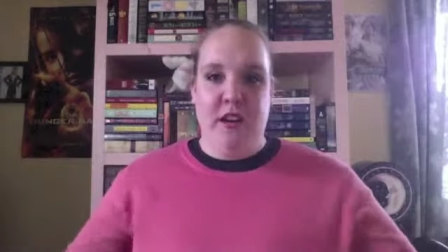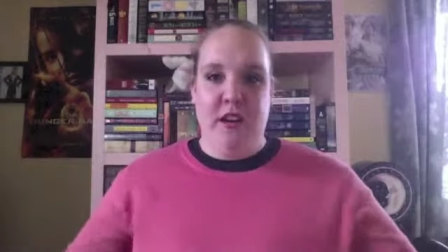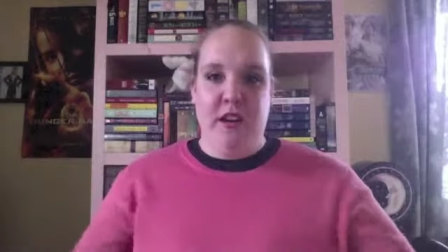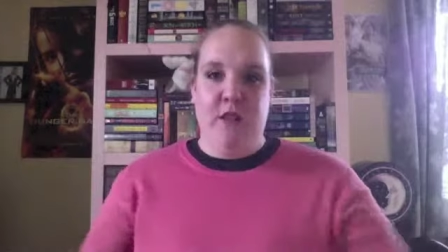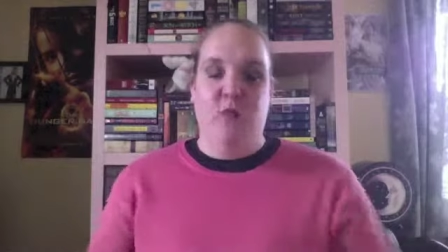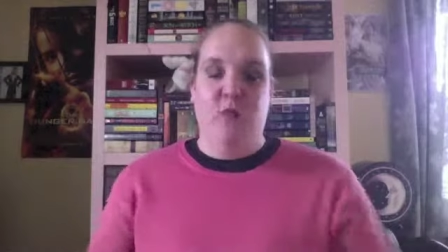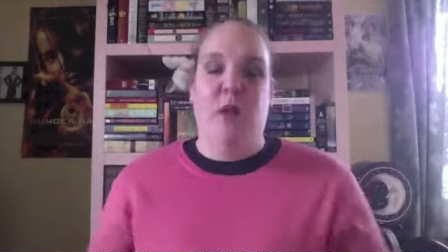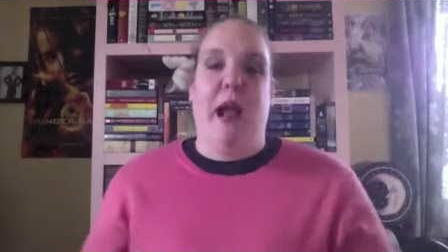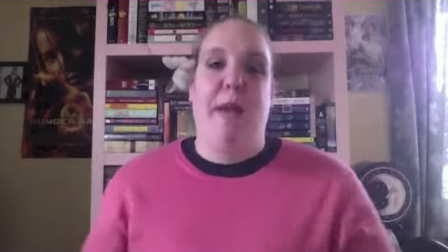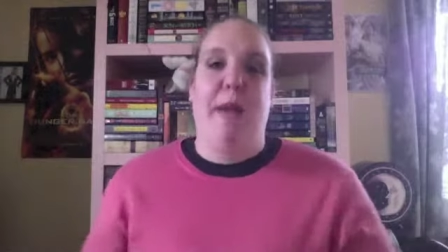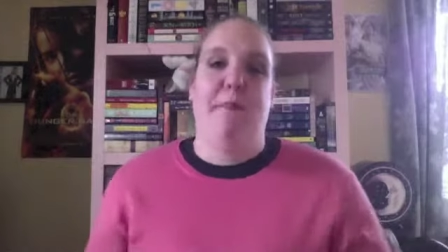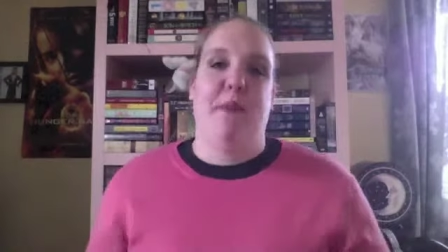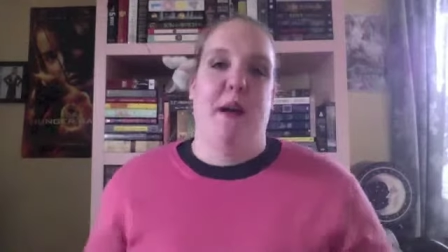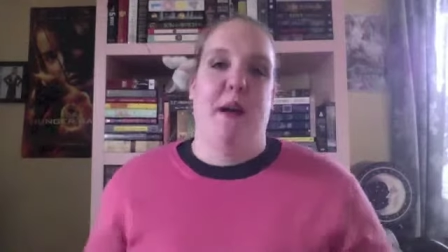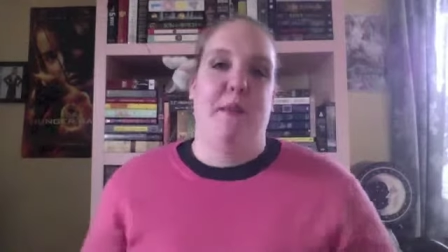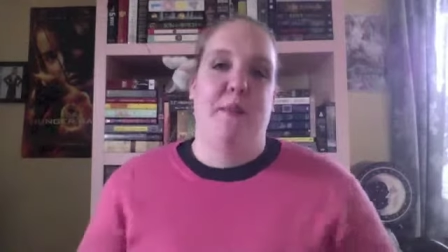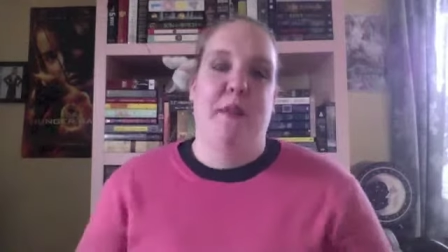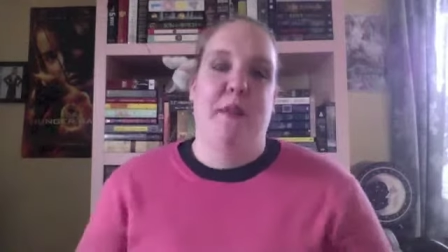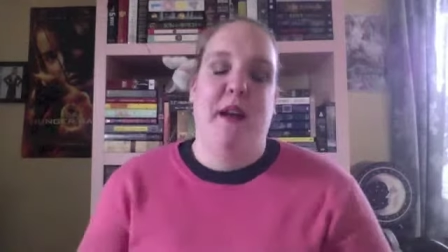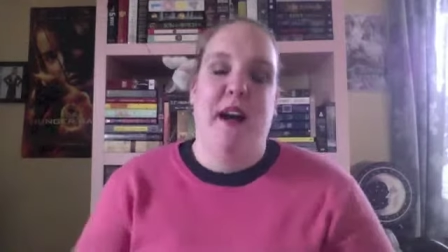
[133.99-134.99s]
wrap
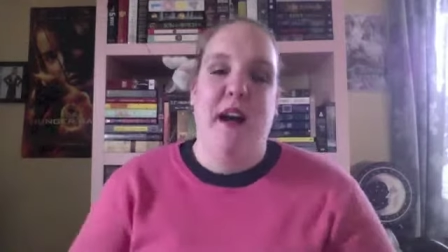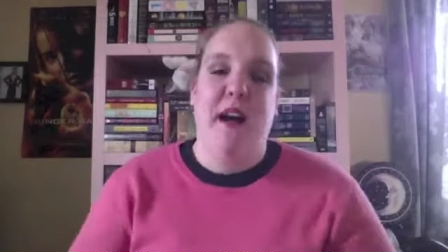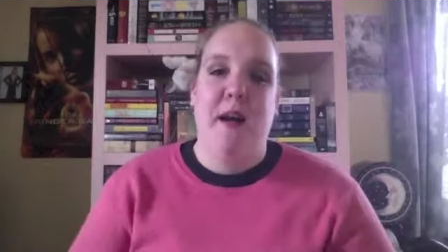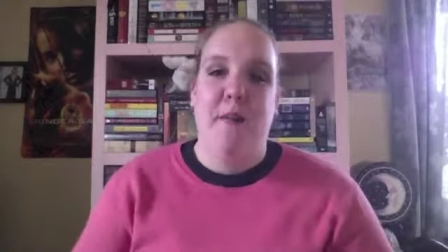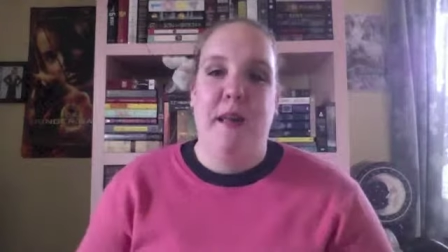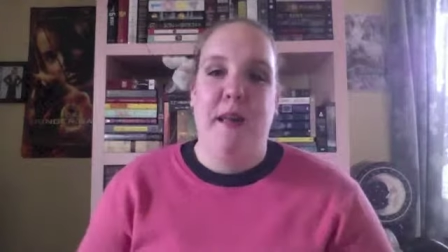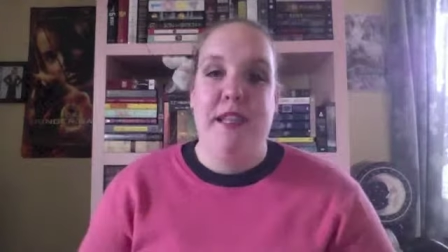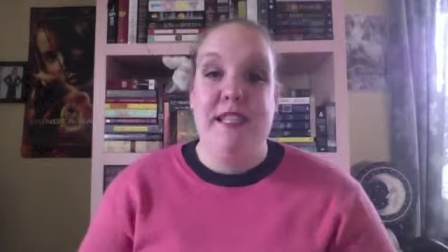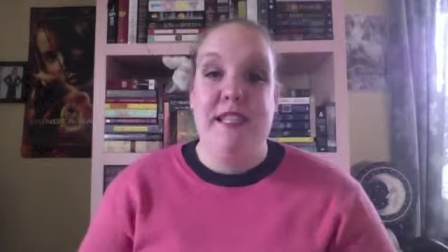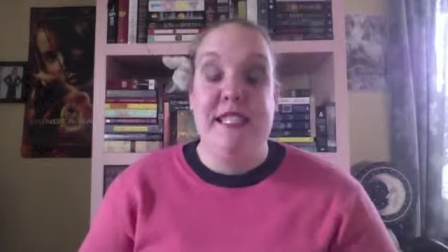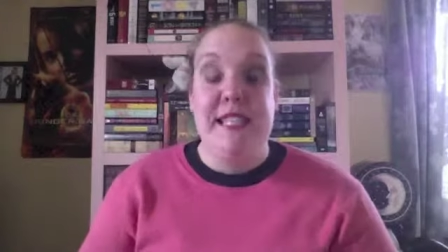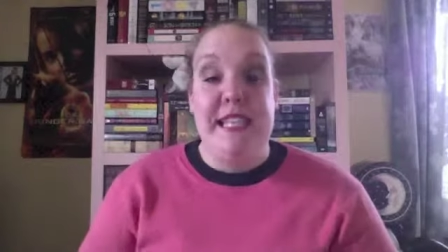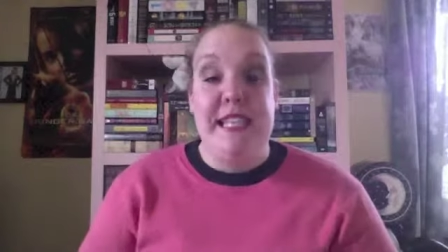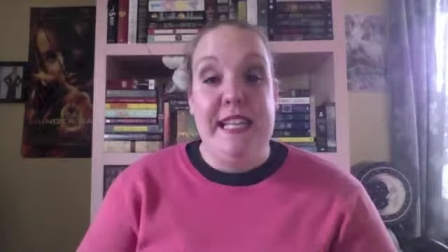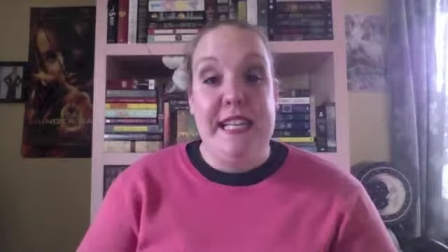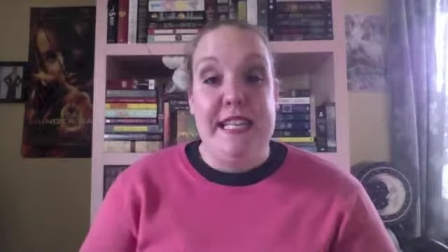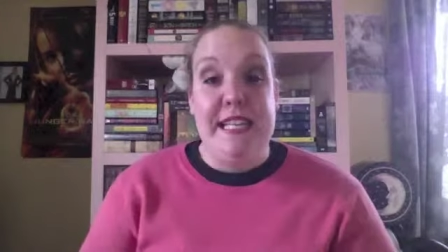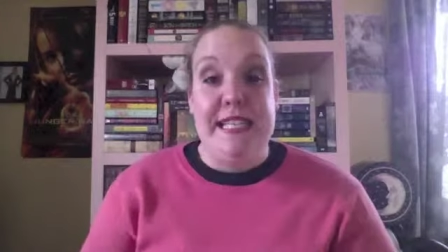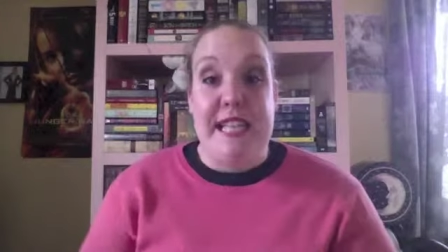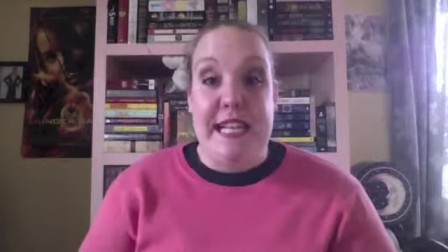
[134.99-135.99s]
up. And seeing
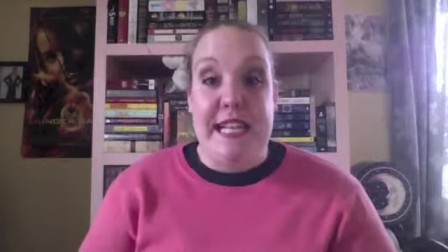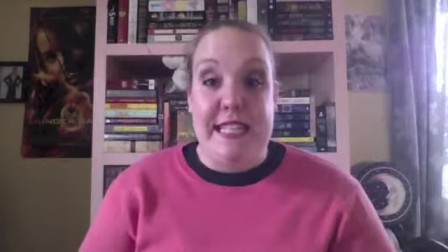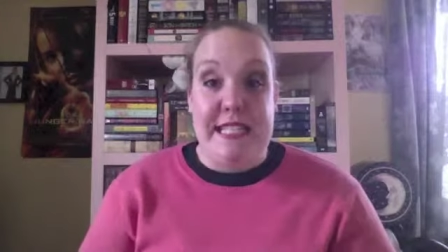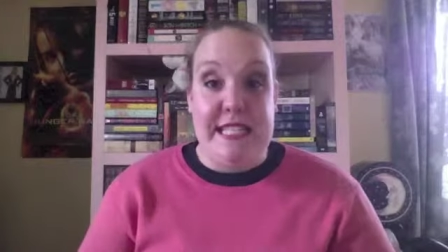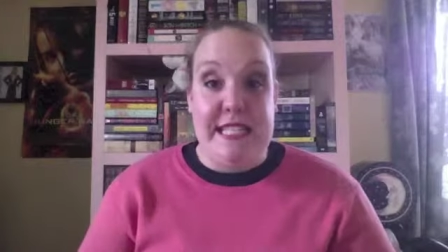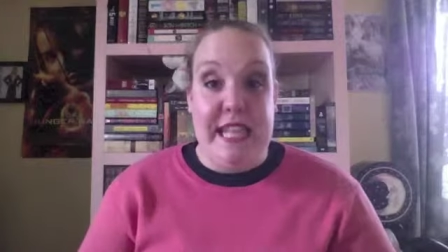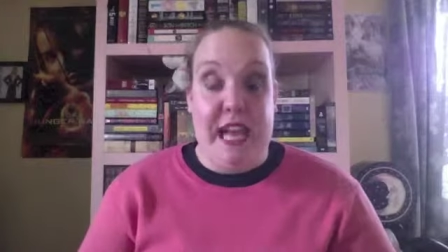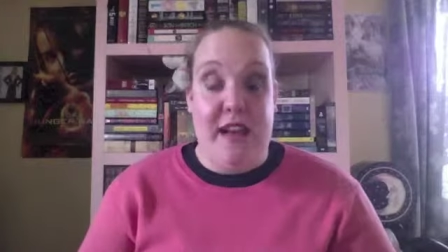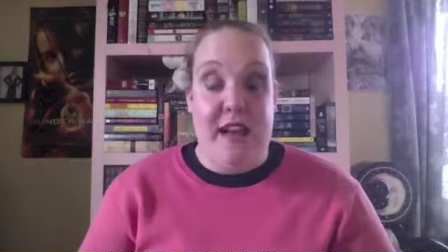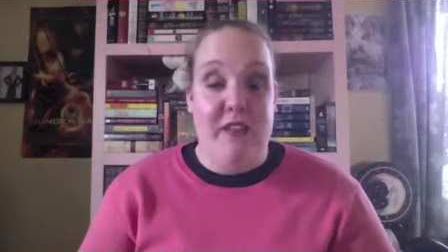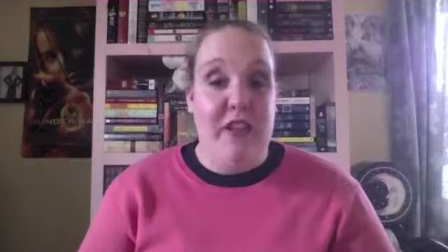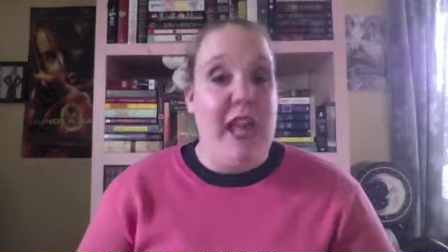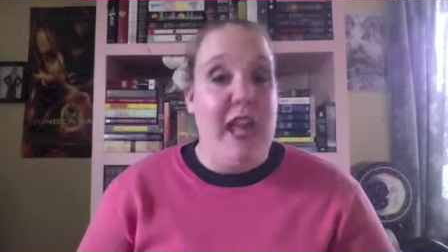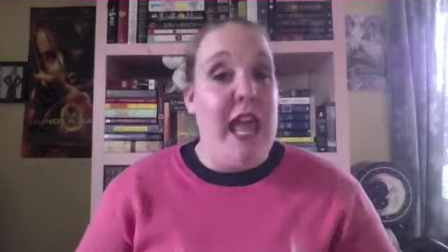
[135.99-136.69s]
as I didn't have